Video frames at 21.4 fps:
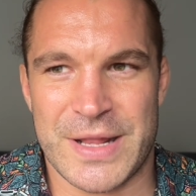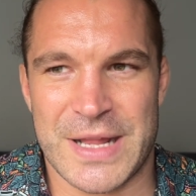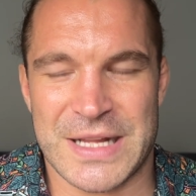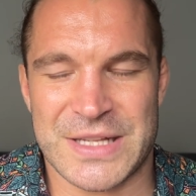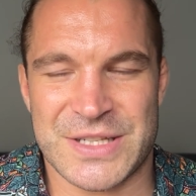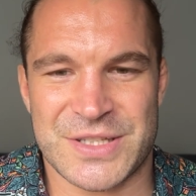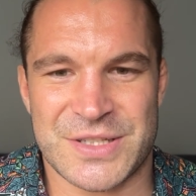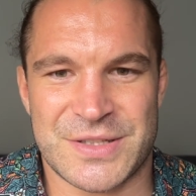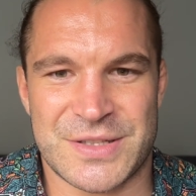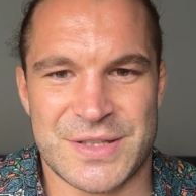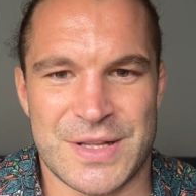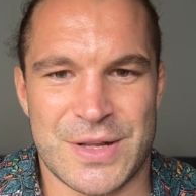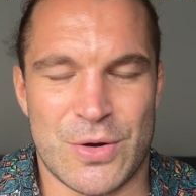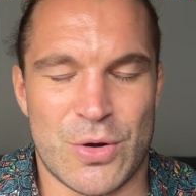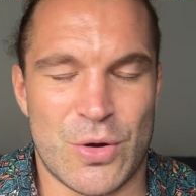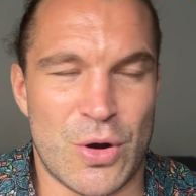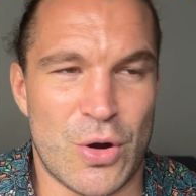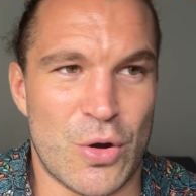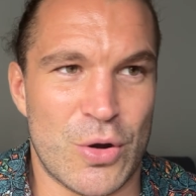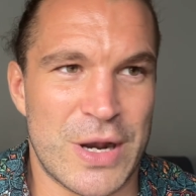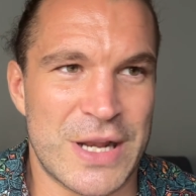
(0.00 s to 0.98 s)
That's
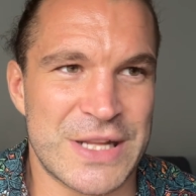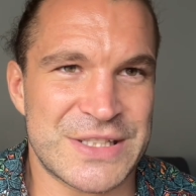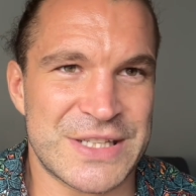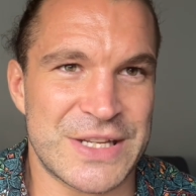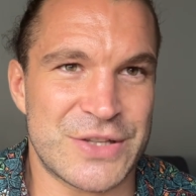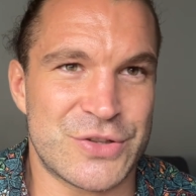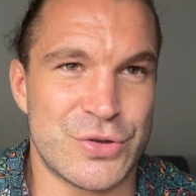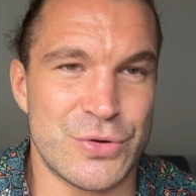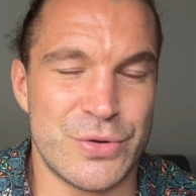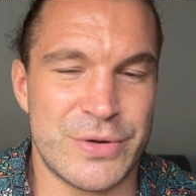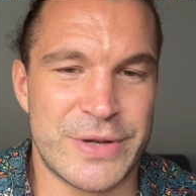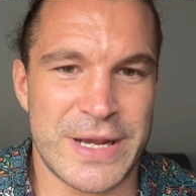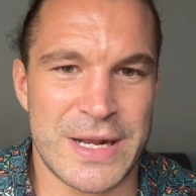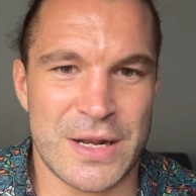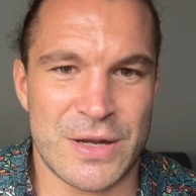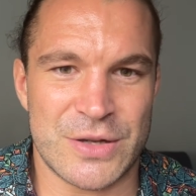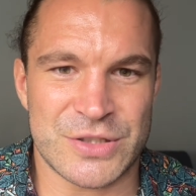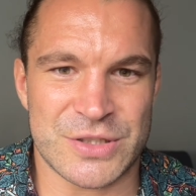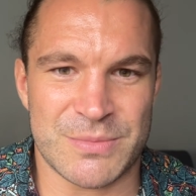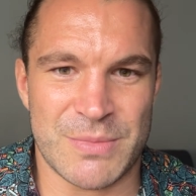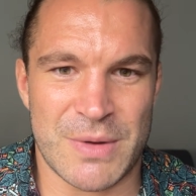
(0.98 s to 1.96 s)
or let's say 2
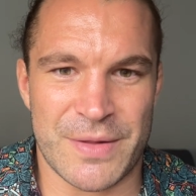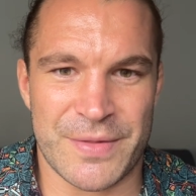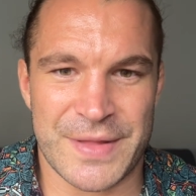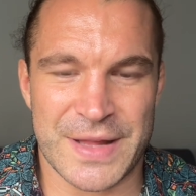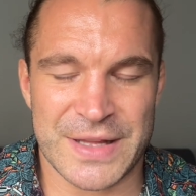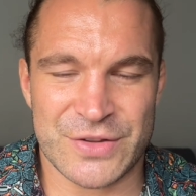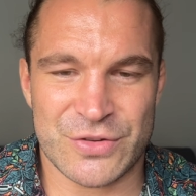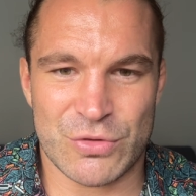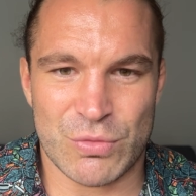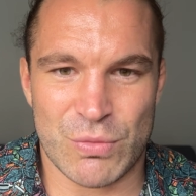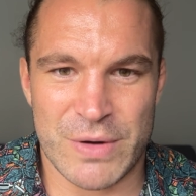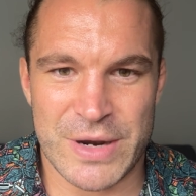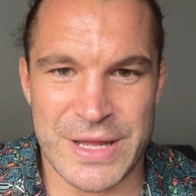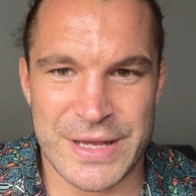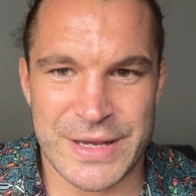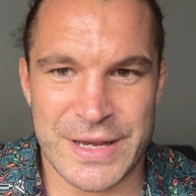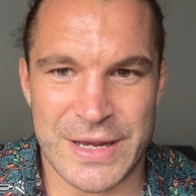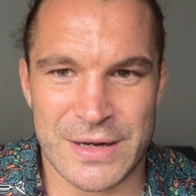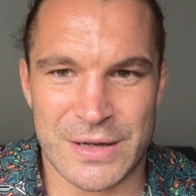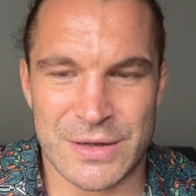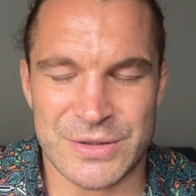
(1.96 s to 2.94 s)
kilos a month. That's 20
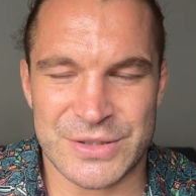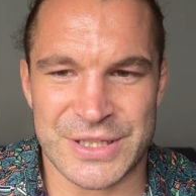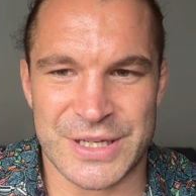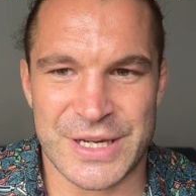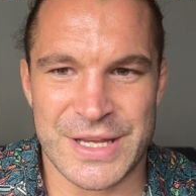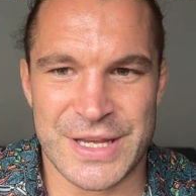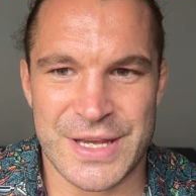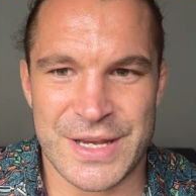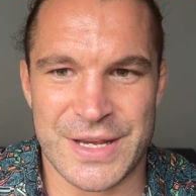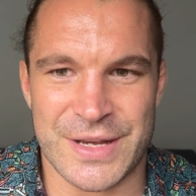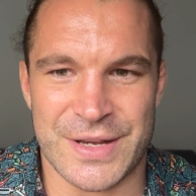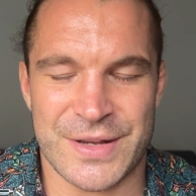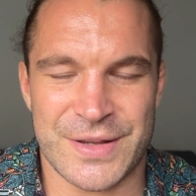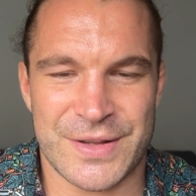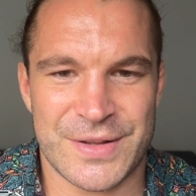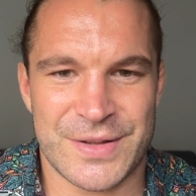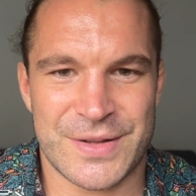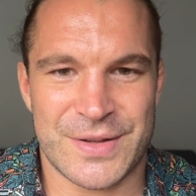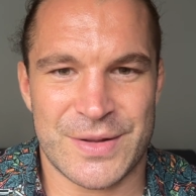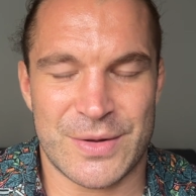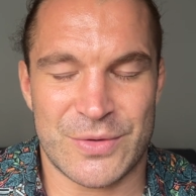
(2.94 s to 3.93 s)
kilos in a year,
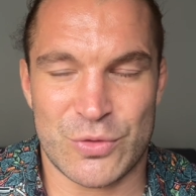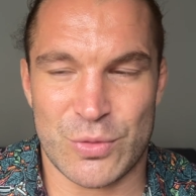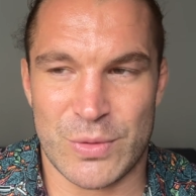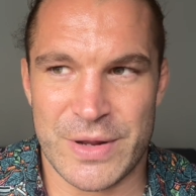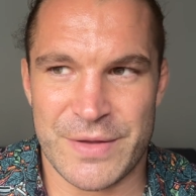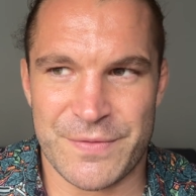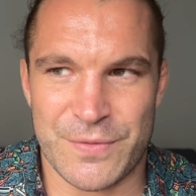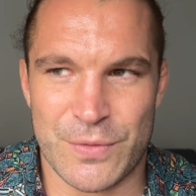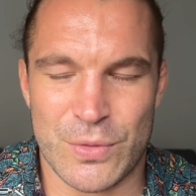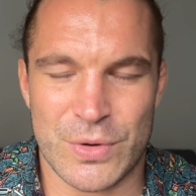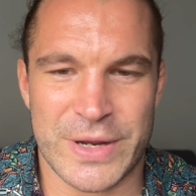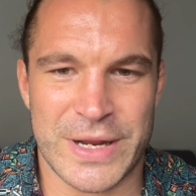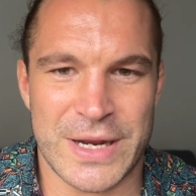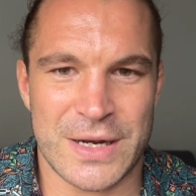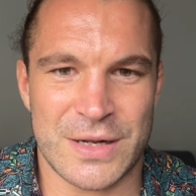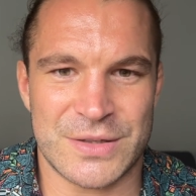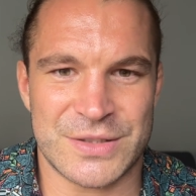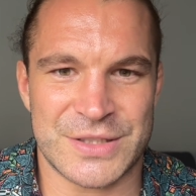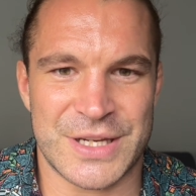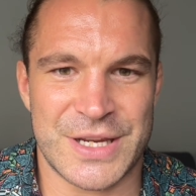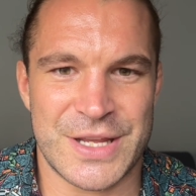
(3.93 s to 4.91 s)
24
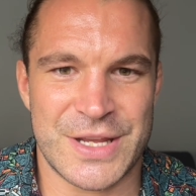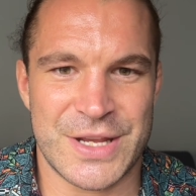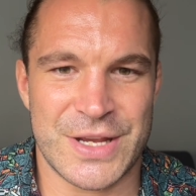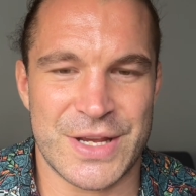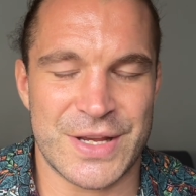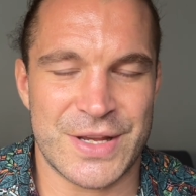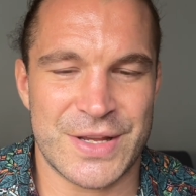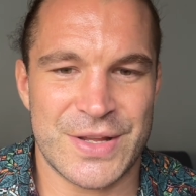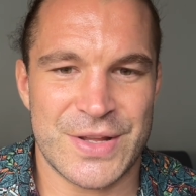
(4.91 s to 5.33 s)
kilos in a year,